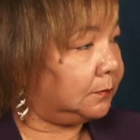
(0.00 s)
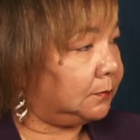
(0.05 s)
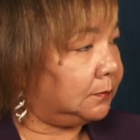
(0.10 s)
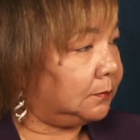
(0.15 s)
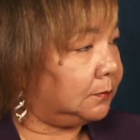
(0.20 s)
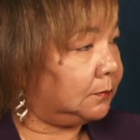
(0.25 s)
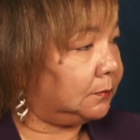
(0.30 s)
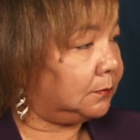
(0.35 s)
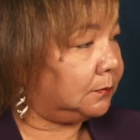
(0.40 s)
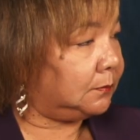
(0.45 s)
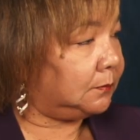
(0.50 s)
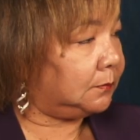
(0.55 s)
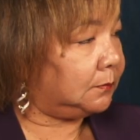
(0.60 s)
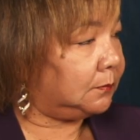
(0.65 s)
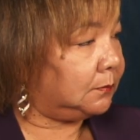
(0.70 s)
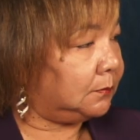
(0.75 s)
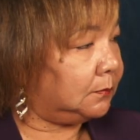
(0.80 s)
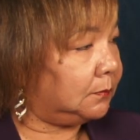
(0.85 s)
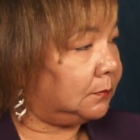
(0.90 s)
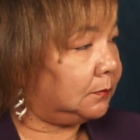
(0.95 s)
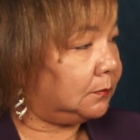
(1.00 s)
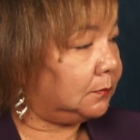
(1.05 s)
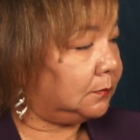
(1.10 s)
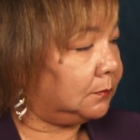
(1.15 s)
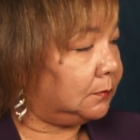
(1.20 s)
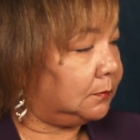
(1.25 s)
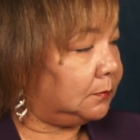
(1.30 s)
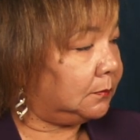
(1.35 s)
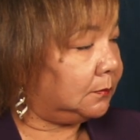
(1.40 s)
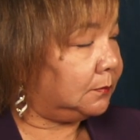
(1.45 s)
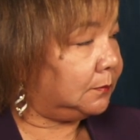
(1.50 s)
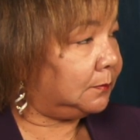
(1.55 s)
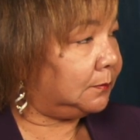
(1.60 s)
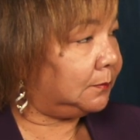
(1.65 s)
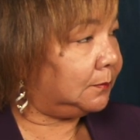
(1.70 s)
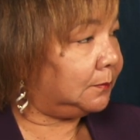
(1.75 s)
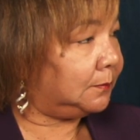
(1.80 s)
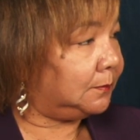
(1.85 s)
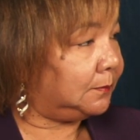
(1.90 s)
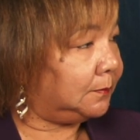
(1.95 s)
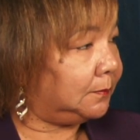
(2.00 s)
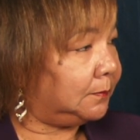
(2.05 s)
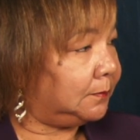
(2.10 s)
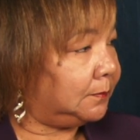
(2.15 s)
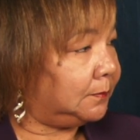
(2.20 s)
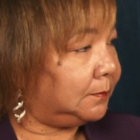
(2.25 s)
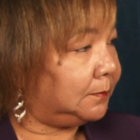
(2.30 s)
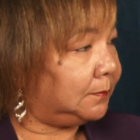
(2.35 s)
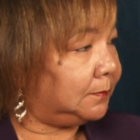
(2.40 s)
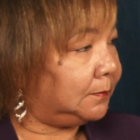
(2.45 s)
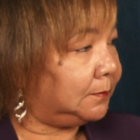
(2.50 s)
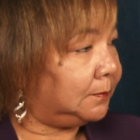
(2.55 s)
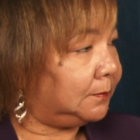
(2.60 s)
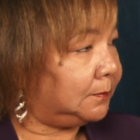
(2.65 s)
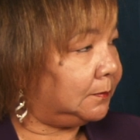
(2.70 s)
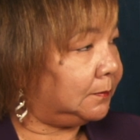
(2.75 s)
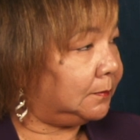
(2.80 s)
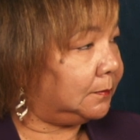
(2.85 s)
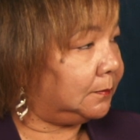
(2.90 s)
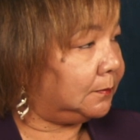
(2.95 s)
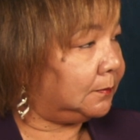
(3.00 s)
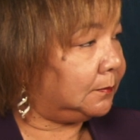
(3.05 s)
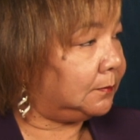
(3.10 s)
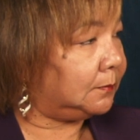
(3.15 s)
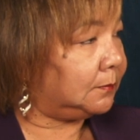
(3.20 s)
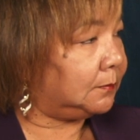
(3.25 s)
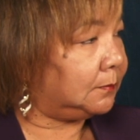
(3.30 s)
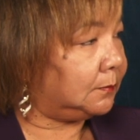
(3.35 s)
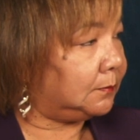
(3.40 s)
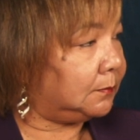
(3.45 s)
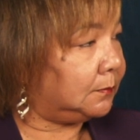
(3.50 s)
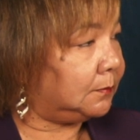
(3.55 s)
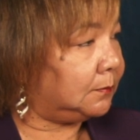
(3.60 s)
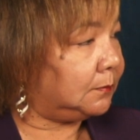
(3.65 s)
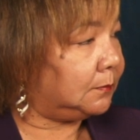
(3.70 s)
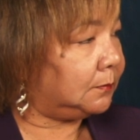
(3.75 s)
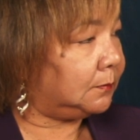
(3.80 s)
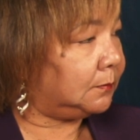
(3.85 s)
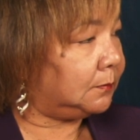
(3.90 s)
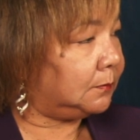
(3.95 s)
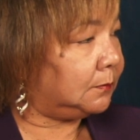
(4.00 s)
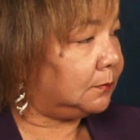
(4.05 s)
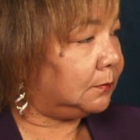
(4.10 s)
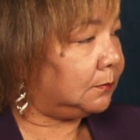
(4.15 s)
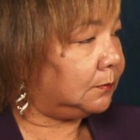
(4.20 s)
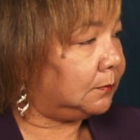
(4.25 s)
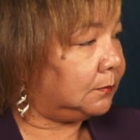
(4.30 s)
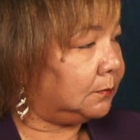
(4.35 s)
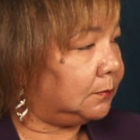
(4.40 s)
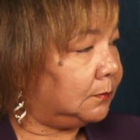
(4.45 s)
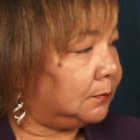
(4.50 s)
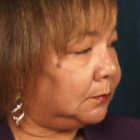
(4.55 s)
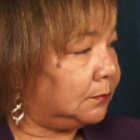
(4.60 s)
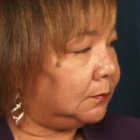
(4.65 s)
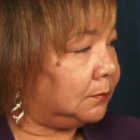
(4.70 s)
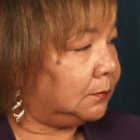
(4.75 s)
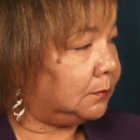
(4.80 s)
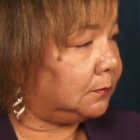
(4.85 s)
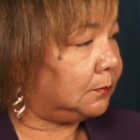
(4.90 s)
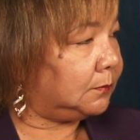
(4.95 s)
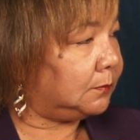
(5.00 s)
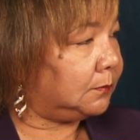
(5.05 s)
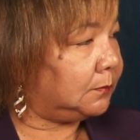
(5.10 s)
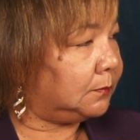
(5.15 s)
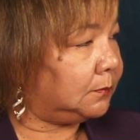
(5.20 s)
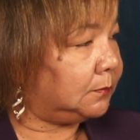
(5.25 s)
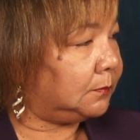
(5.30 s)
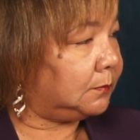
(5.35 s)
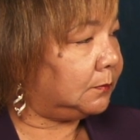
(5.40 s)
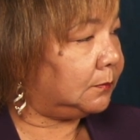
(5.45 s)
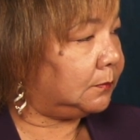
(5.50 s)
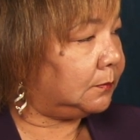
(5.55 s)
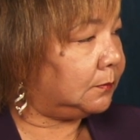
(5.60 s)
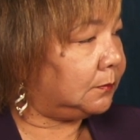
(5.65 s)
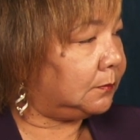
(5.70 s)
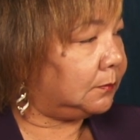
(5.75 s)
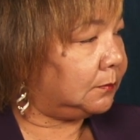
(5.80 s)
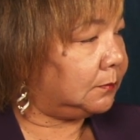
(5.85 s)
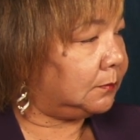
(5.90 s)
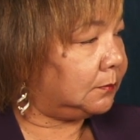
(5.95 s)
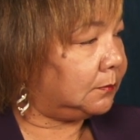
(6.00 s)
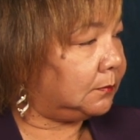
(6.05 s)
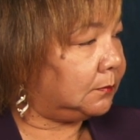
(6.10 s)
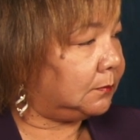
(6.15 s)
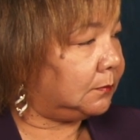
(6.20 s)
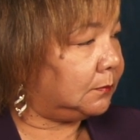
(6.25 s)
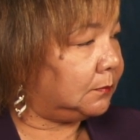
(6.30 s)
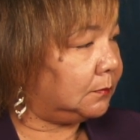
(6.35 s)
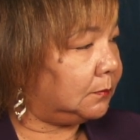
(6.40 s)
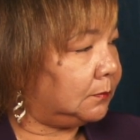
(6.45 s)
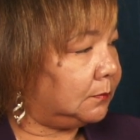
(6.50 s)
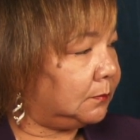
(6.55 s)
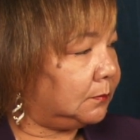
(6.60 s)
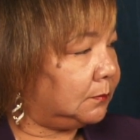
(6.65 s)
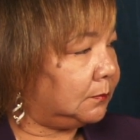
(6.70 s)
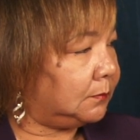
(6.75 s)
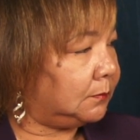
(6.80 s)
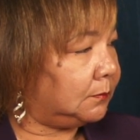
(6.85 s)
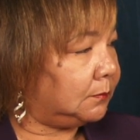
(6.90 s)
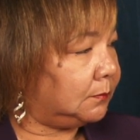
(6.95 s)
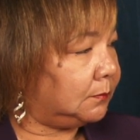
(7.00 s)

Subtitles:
(not speaking)